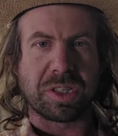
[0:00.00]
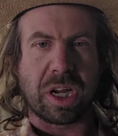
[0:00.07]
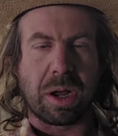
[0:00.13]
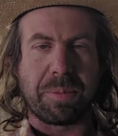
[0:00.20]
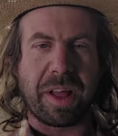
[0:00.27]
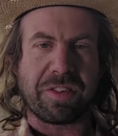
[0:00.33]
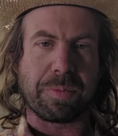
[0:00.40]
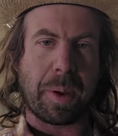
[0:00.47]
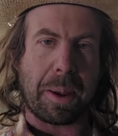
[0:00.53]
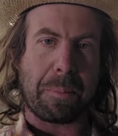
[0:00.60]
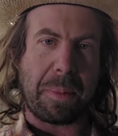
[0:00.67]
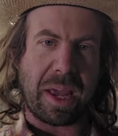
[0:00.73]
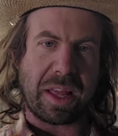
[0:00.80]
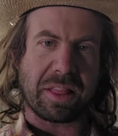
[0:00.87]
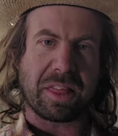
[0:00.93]
That's my
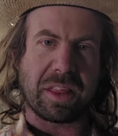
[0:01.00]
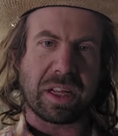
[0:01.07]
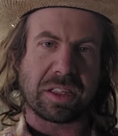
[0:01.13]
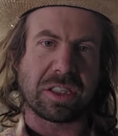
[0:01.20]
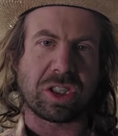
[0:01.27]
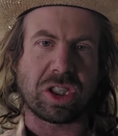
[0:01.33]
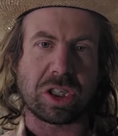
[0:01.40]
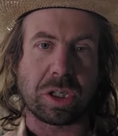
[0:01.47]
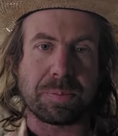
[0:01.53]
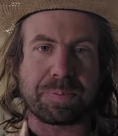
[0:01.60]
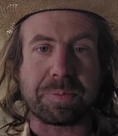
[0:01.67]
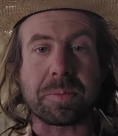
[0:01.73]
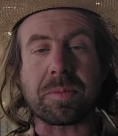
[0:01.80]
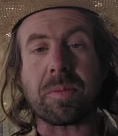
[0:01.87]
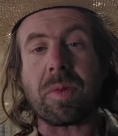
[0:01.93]
main thing this year.
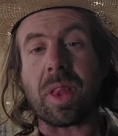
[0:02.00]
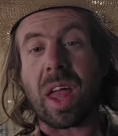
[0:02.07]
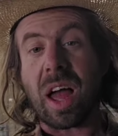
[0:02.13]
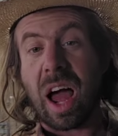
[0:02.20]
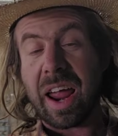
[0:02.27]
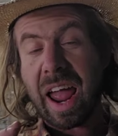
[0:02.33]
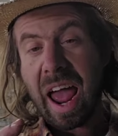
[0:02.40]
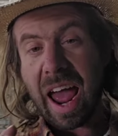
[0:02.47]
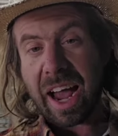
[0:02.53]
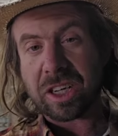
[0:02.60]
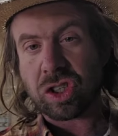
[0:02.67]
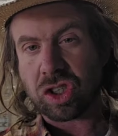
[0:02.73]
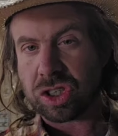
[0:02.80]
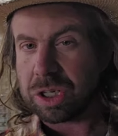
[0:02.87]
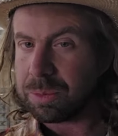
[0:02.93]
I
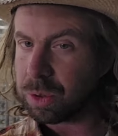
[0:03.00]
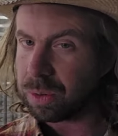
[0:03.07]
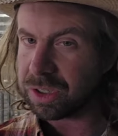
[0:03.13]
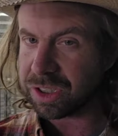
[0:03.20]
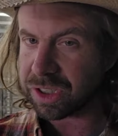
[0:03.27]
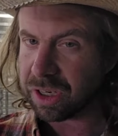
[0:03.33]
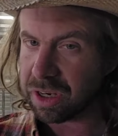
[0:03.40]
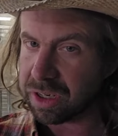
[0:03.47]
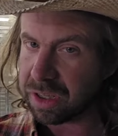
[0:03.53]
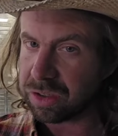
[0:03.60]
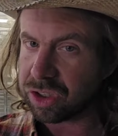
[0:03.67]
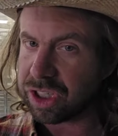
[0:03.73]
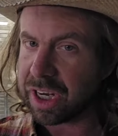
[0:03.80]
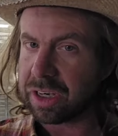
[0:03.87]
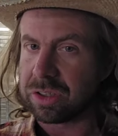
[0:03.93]
actually am going to start another
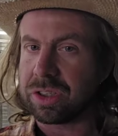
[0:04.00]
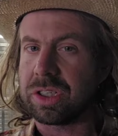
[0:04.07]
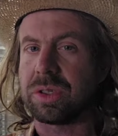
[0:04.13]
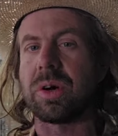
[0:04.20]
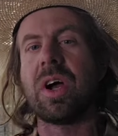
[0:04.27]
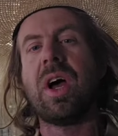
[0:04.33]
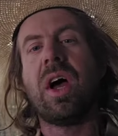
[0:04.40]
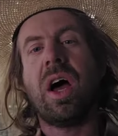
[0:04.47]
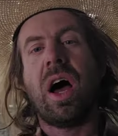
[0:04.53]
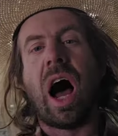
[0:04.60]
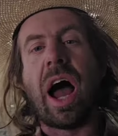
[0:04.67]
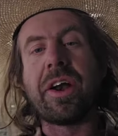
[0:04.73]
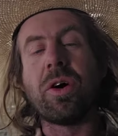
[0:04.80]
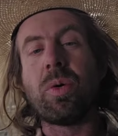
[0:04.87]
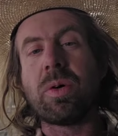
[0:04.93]
channel too.
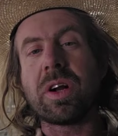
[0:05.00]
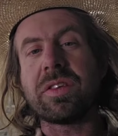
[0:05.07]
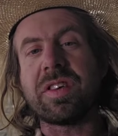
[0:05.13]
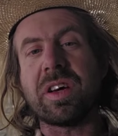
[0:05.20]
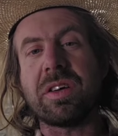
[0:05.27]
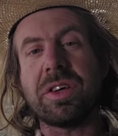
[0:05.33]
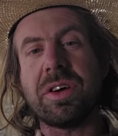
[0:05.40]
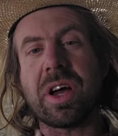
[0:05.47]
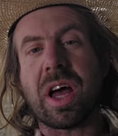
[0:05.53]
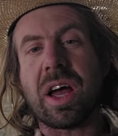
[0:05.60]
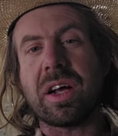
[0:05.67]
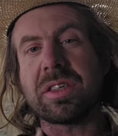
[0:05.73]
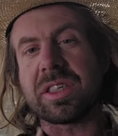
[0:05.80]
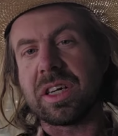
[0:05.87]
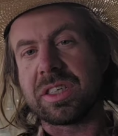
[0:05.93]
I don't want to tell you
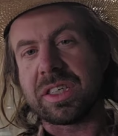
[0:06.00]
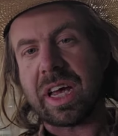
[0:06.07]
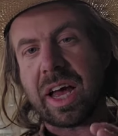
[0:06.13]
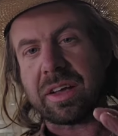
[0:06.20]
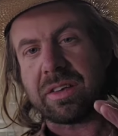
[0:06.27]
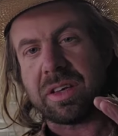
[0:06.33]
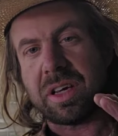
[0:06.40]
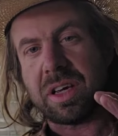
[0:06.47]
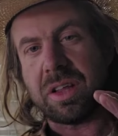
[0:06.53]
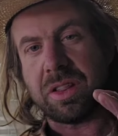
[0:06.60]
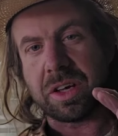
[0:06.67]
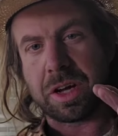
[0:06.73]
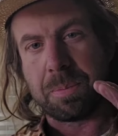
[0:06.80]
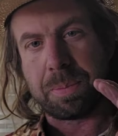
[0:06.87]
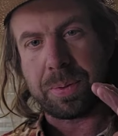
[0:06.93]
guys exactly
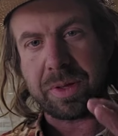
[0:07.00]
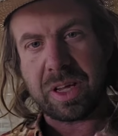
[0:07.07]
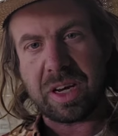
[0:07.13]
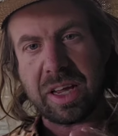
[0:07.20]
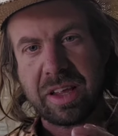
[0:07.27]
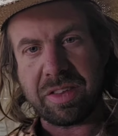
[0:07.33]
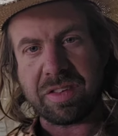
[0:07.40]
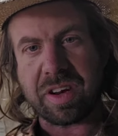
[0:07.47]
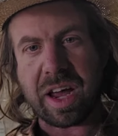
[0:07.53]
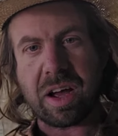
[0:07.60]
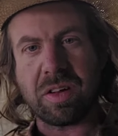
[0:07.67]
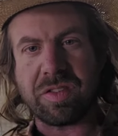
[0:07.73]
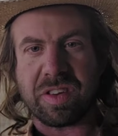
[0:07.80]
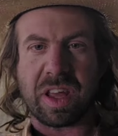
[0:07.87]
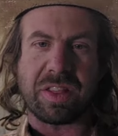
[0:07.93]
the complete ins and
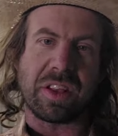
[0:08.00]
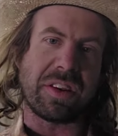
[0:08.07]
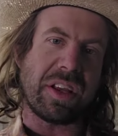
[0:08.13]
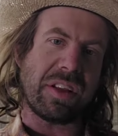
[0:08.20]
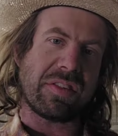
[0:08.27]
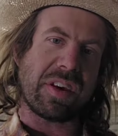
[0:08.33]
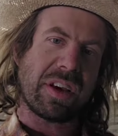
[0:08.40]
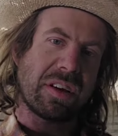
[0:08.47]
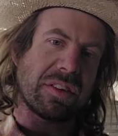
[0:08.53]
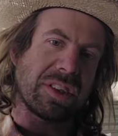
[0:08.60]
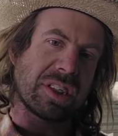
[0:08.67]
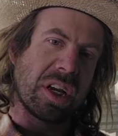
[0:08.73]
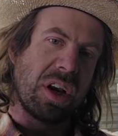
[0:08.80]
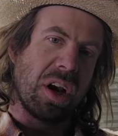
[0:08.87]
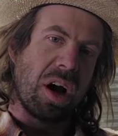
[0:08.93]
outs and the
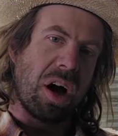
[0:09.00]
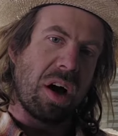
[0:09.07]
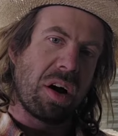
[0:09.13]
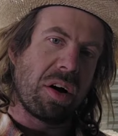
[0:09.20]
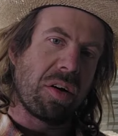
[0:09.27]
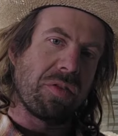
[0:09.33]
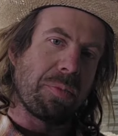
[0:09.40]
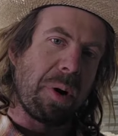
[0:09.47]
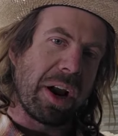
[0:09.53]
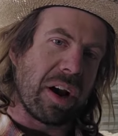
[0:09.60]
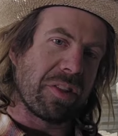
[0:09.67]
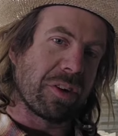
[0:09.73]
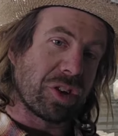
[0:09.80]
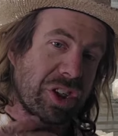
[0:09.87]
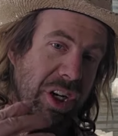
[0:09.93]
details of my
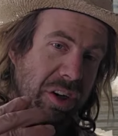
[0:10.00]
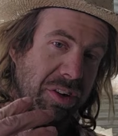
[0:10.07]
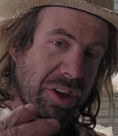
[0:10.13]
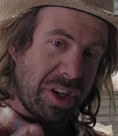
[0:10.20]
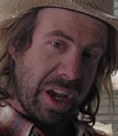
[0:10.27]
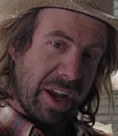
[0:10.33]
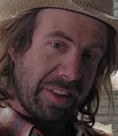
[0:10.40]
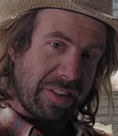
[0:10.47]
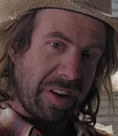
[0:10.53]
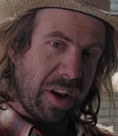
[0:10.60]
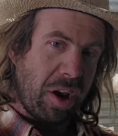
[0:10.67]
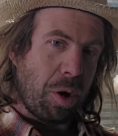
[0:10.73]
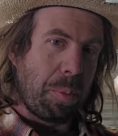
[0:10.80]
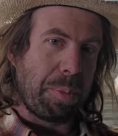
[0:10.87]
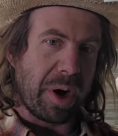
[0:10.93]
other channel yet,
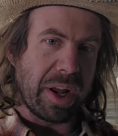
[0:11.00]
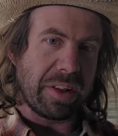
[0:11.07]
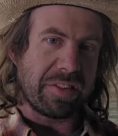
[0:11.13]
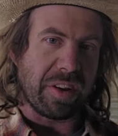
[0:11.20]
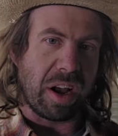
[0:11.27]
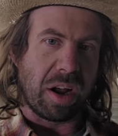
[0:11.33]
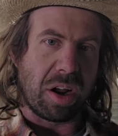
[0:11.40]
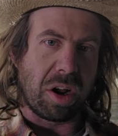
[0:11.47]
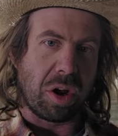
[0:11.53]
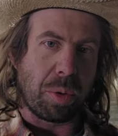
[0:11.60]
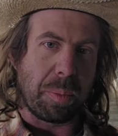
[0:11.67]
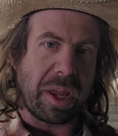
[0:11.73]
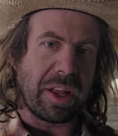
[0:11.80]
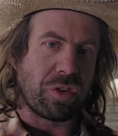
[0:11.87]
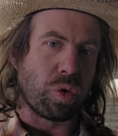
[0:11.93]
but
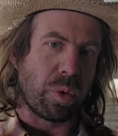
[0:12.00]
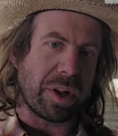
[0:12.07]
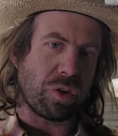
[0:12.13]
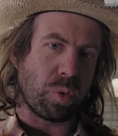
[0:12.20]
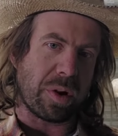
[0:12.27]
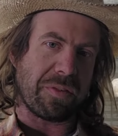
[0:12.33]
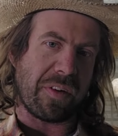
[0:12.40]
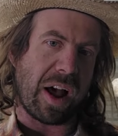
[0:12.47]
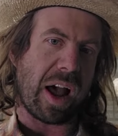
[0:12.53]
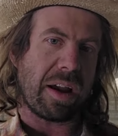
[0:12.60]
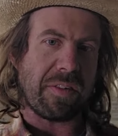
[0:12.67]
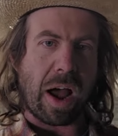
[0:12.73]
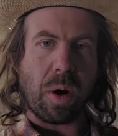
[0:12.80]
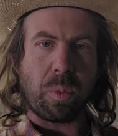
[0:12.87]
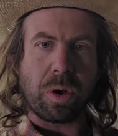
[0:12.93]
in 2025
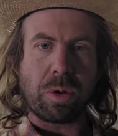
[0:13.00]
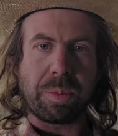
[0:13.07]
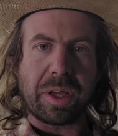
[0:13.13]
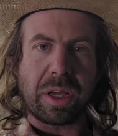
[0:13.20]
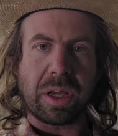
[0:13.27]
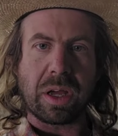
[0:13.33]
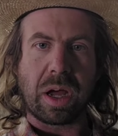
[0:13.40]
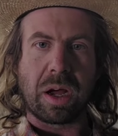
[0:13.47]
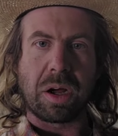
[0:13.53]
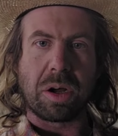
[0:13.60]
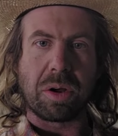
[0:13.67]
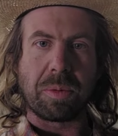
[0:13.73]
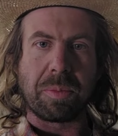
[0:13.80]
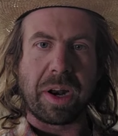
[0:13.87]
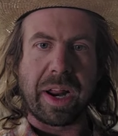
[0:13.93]
I will be
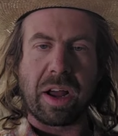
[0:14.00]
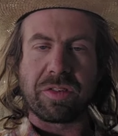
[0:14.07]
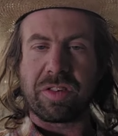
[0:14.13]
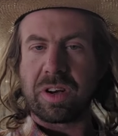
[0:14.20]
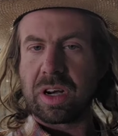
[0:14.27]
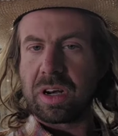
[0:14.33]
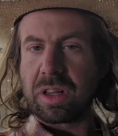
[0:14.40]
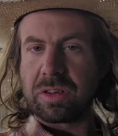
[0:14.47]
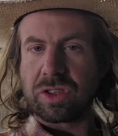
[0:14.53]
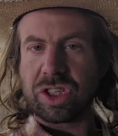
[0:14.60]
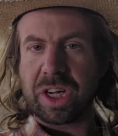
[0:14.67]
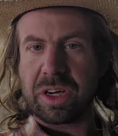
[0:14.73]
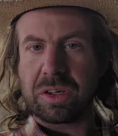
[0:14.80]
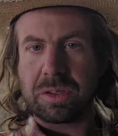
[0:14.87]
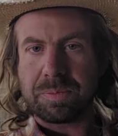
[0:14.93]
announcing another
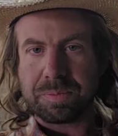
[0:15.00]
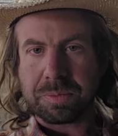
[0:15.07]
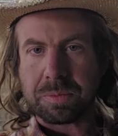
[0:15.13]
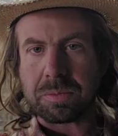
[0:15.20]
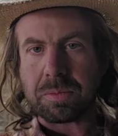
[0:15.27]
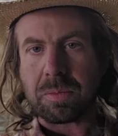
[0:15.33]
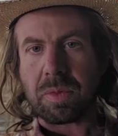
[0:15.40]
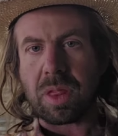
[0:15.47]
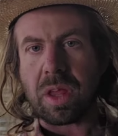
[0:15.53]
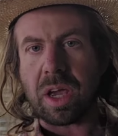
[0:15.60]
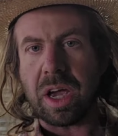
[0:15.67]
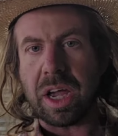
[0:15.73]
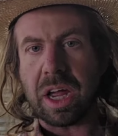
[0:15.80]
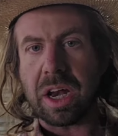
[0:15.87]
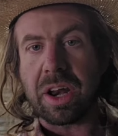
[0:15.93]
channel,
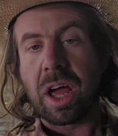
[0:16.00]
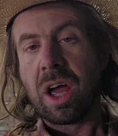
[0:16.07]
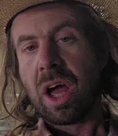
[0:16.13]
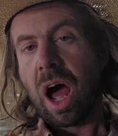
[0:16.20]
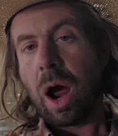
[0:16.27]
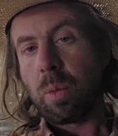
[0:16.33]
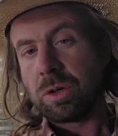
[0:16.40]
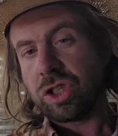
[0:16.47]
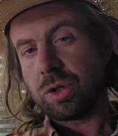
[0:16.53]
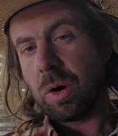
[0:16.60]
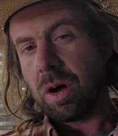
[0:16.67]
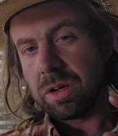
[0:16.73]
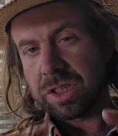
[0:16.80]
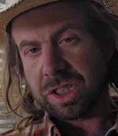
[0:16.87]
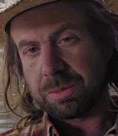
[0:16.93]
and I want you
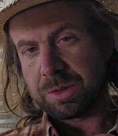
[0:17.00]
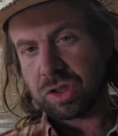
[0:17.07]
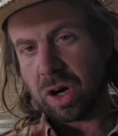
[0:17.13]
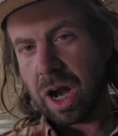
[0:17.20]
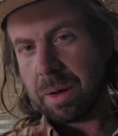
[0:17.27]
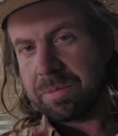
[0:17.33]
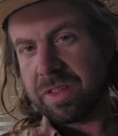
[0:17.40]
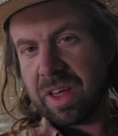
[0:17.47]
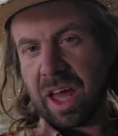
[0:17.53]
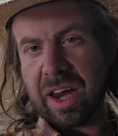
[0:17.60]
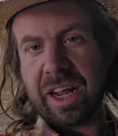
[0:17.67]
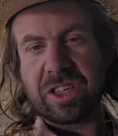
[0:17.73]
all to subscribe to that.